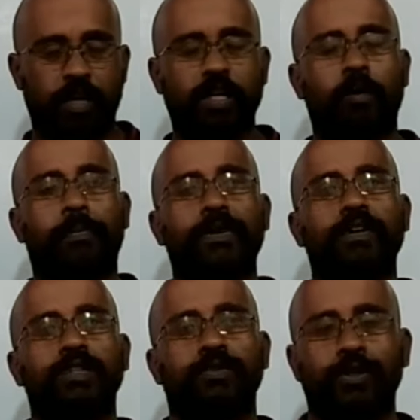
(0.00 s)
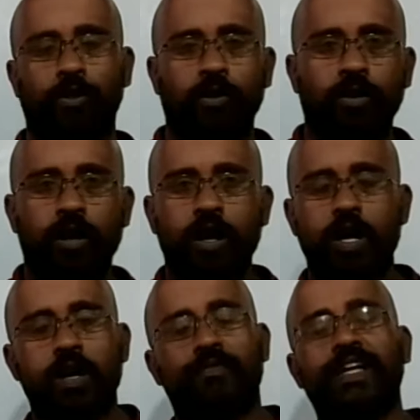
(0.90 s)
In our previous video,
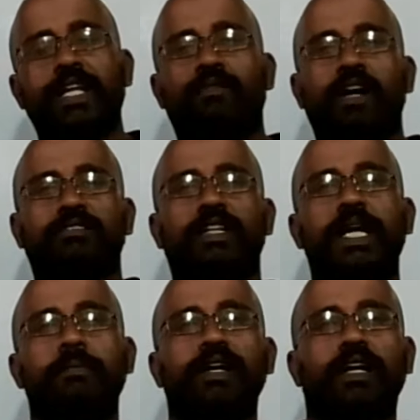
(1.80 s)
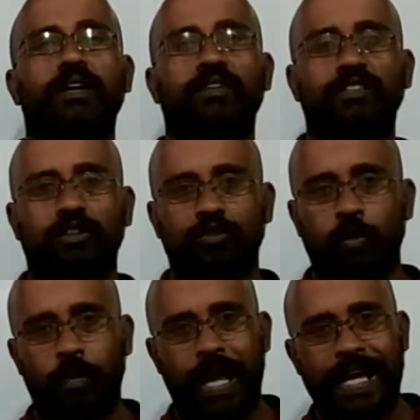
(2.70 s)
we revised the naming conventions
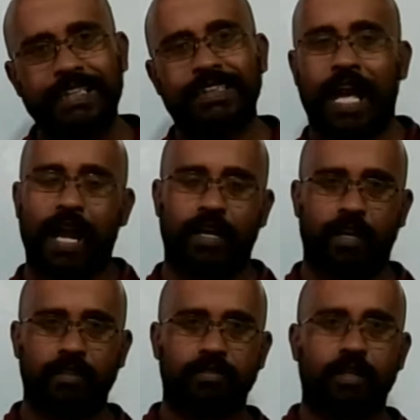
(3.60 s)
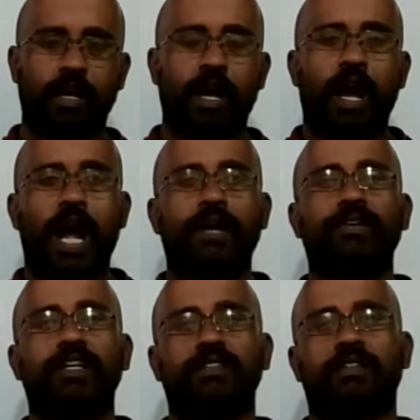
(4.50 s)
of lines, angles, and
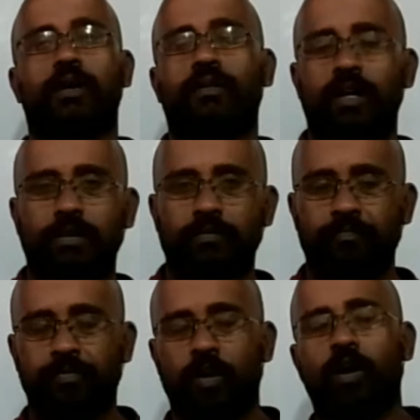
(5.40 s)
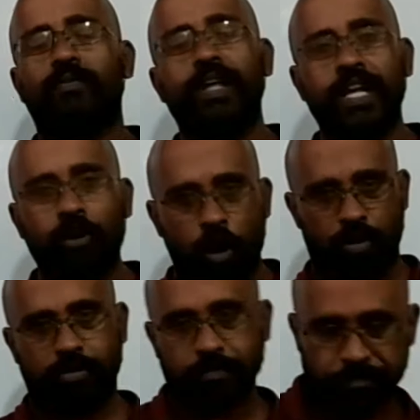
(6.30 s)
we discovered or we
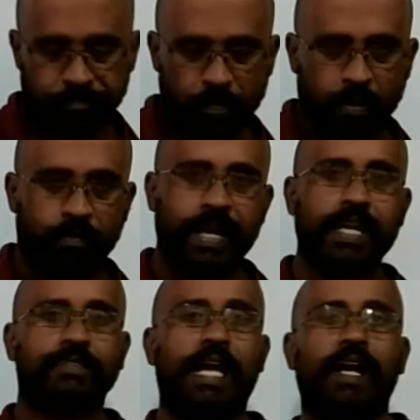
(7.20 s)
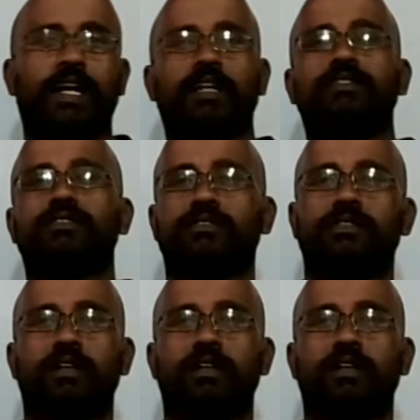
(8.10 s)
recalled various angles